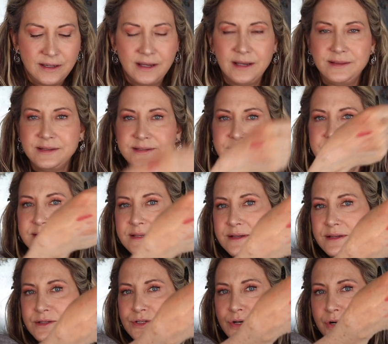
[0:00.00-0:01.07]
and this is
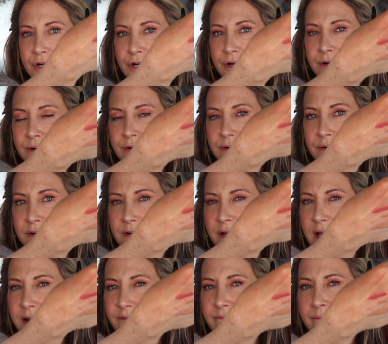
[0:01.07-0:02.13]
a darker
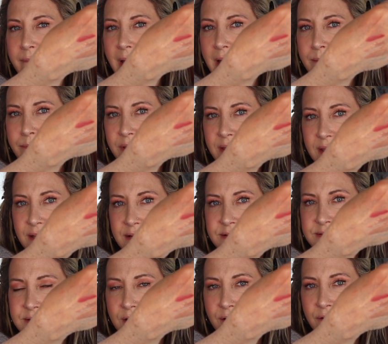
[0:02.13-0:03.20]
kind of matte pink.
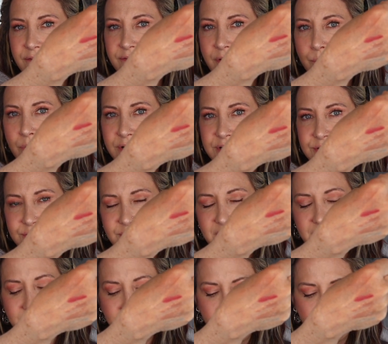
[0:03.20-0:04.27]
So if I want to do
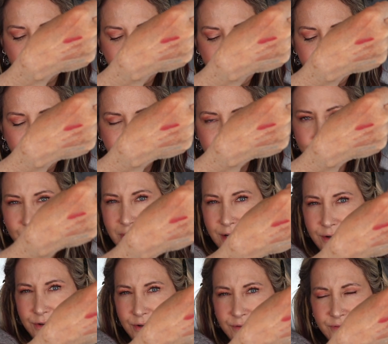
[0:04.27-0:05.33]
that later, maybe I'll do it.
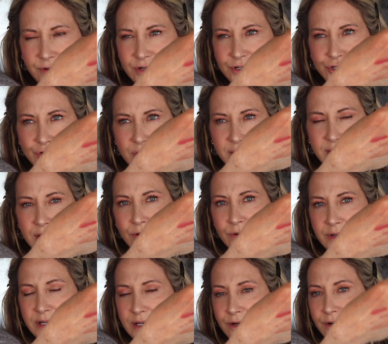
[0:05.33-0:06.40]
I don't know if I'm going to try that
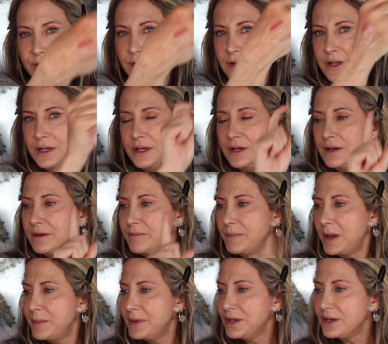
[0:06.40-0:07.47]
on here.
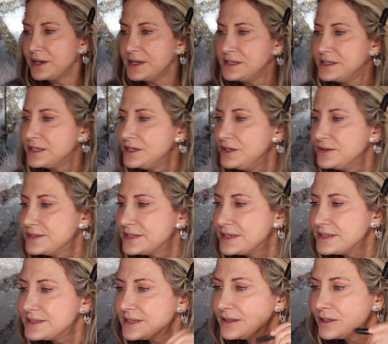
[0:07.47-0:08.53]
Might be a good idea to use it
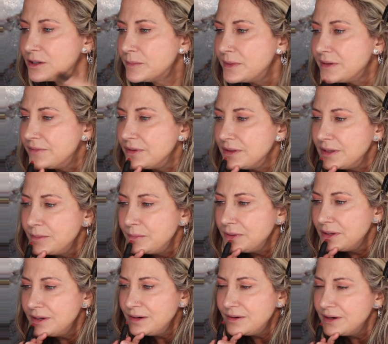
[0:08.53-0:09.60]
as a little bit of a lip
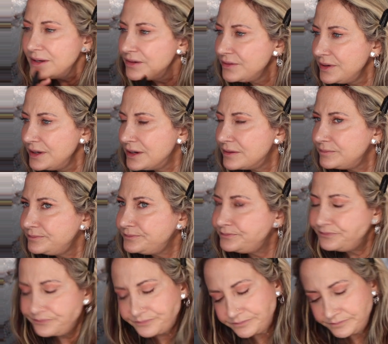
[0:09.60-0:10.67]
liner. I don't know.
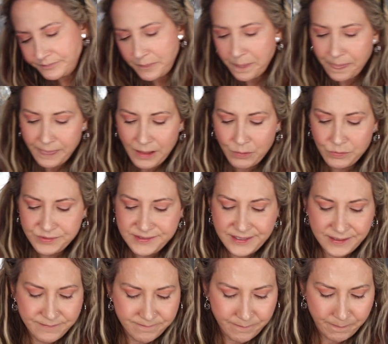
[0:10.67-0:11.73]
We'll see.